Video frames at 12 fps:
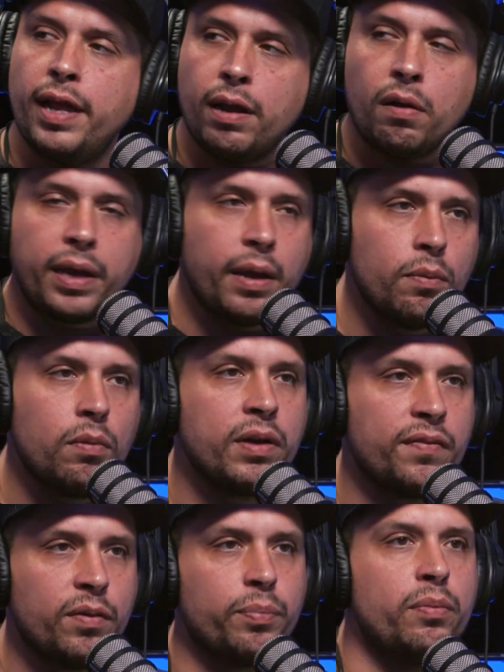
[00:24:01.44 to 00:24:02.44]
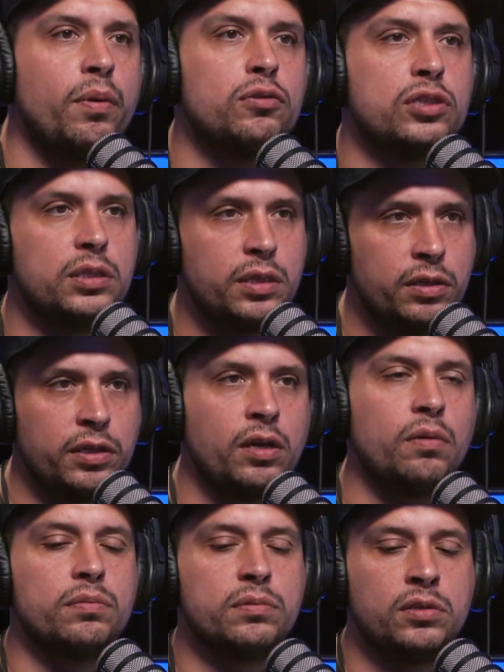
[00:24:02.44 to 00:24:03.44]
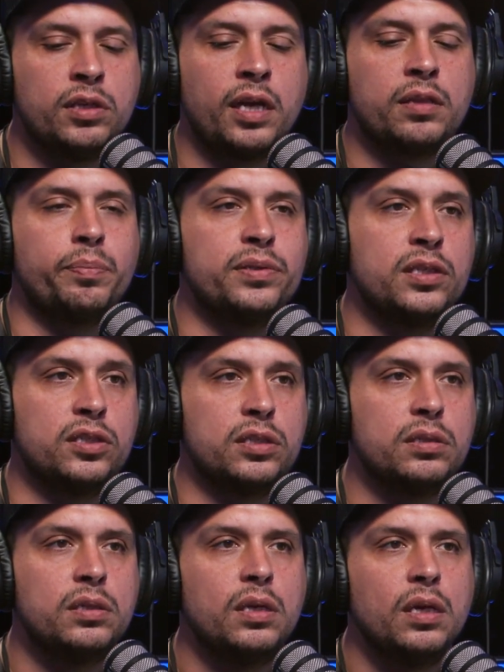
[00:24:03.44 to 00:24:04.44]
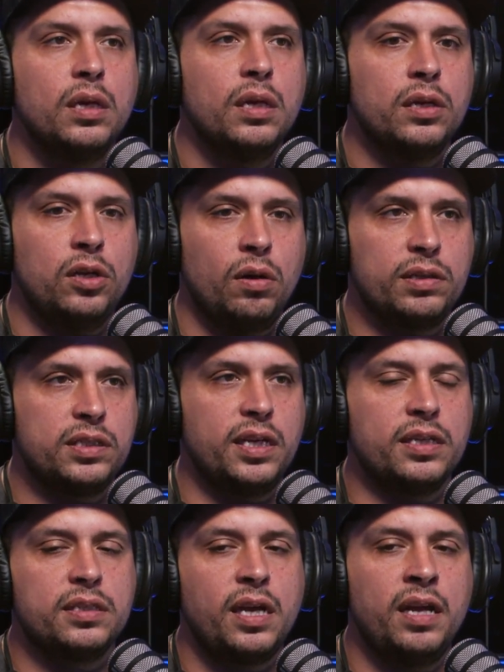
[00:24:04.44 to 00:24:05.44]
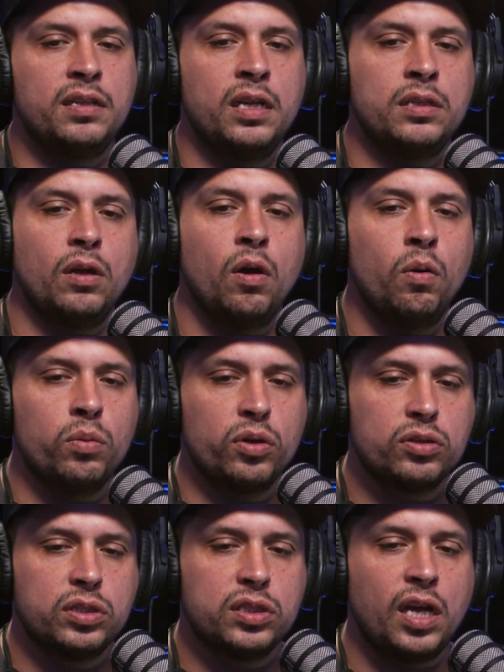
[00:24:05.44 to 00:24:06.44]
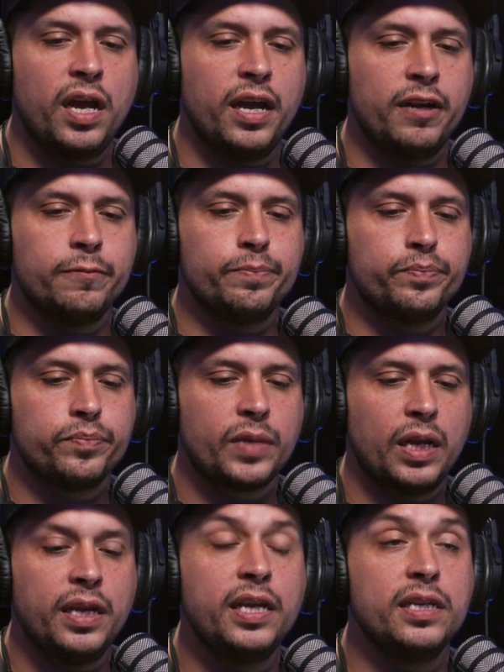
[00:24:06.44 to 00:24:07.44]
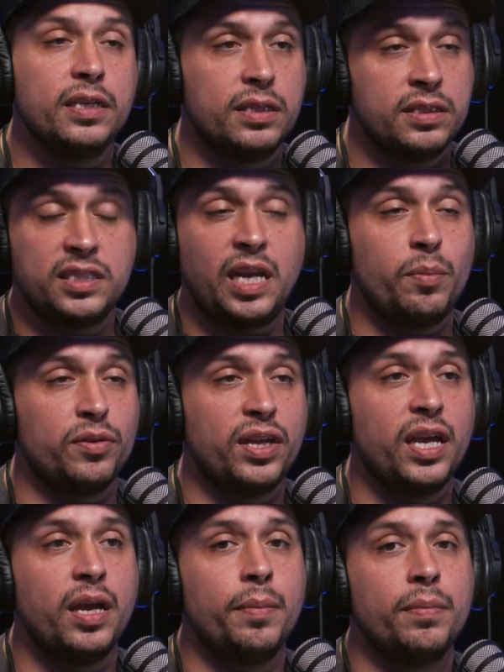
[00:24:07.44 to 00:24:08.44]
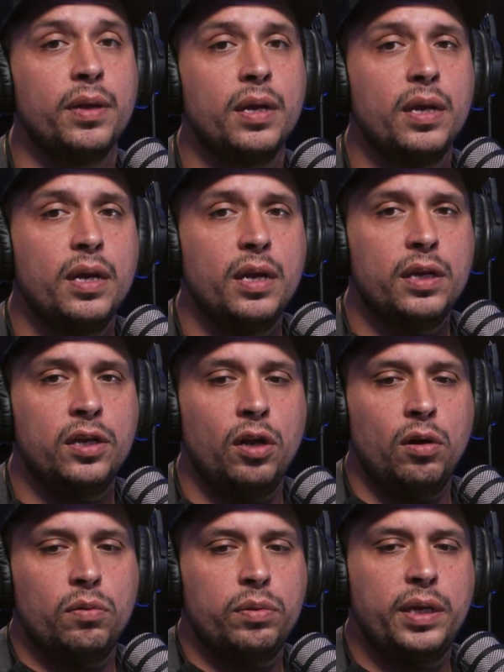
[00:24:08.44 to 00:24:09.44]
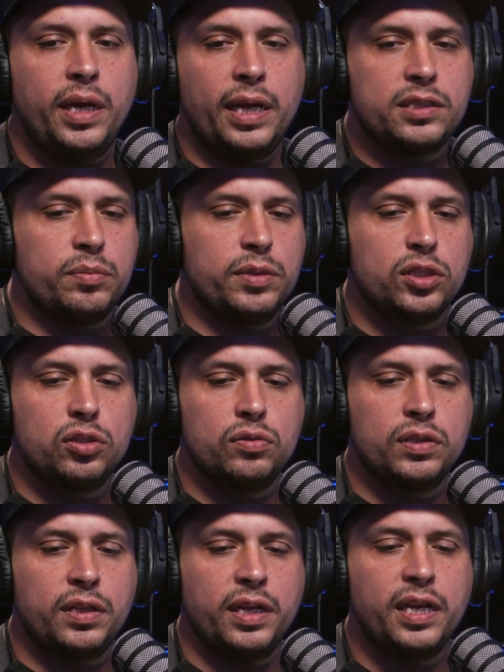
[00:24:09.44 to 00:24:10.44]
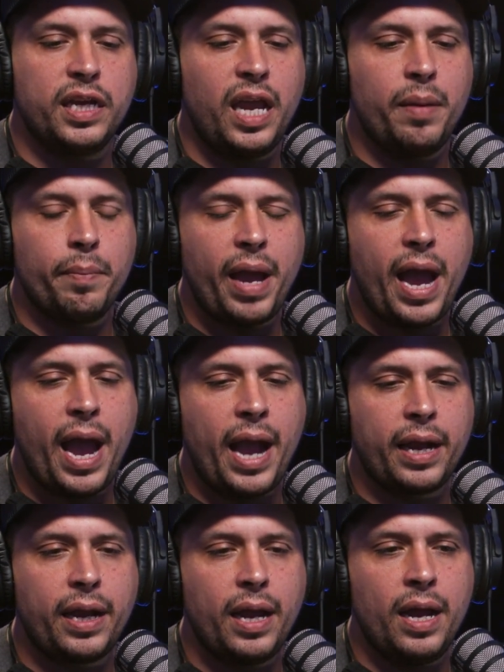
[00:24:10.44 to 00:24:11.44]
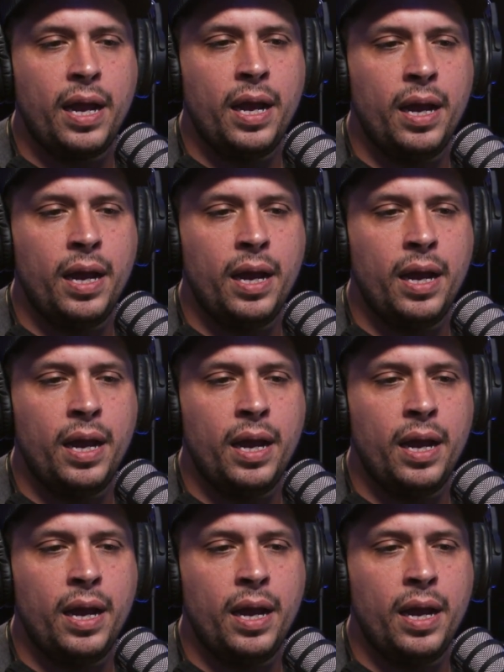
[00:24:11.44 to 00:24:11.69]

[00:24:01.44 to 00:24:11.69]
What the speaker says: They're like, okay, we'll give you a promotion. Here you go. You got the position, as this. And then the owner's son, same with him, he had some issues, and then he came back,